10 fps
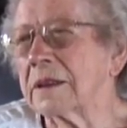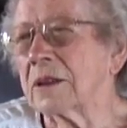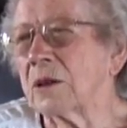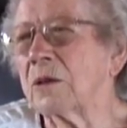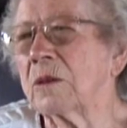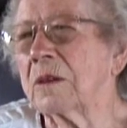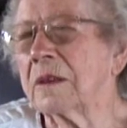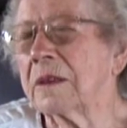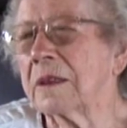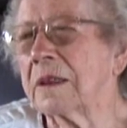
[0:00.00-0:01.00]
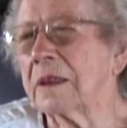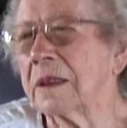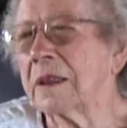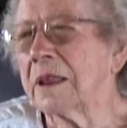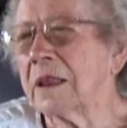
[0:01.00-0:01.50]
so
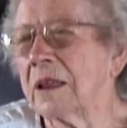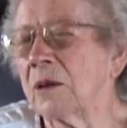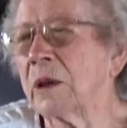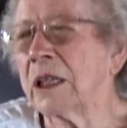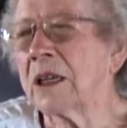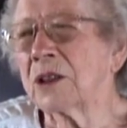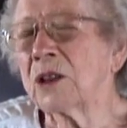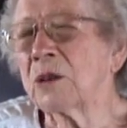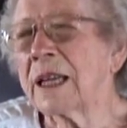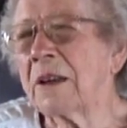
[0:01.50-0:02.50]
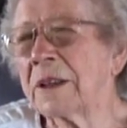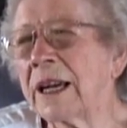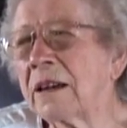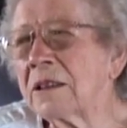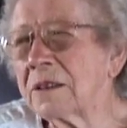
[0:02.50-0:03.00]
we got to go down
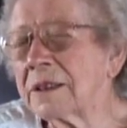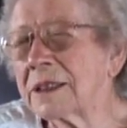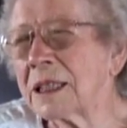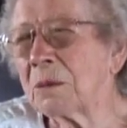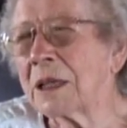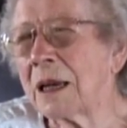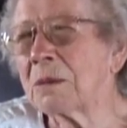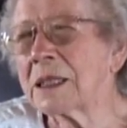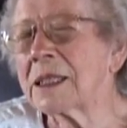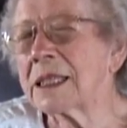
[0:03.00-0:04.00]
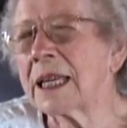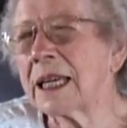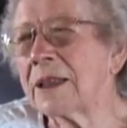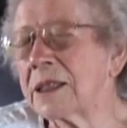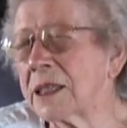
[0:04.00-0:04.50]
there sometimes and
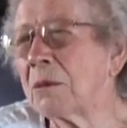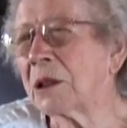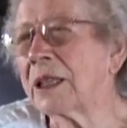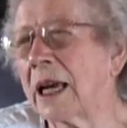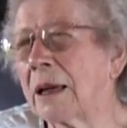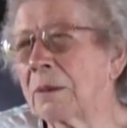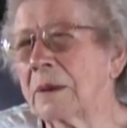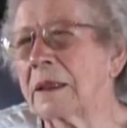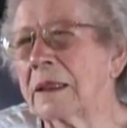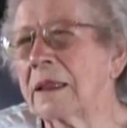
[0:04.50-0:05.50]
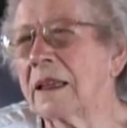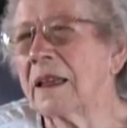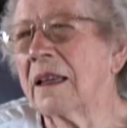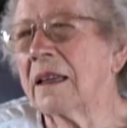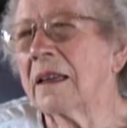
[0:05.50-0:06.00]
stay in the summertime
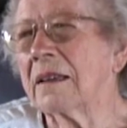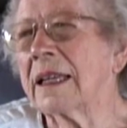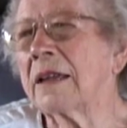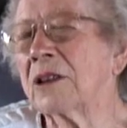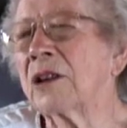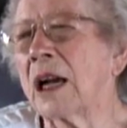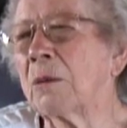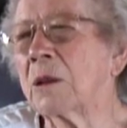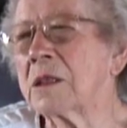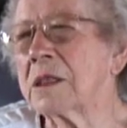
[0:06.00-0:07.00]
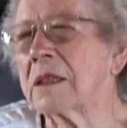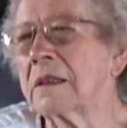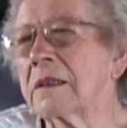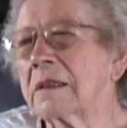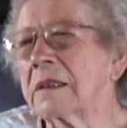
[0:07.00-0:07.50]
down to grandma's
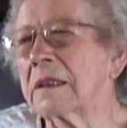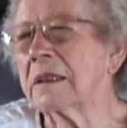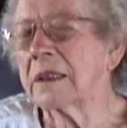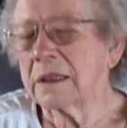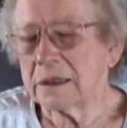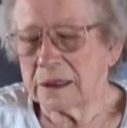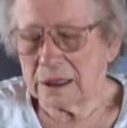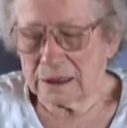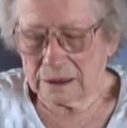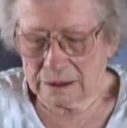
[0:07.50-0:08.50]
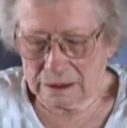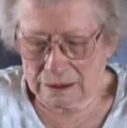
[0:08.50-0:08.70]
and uh,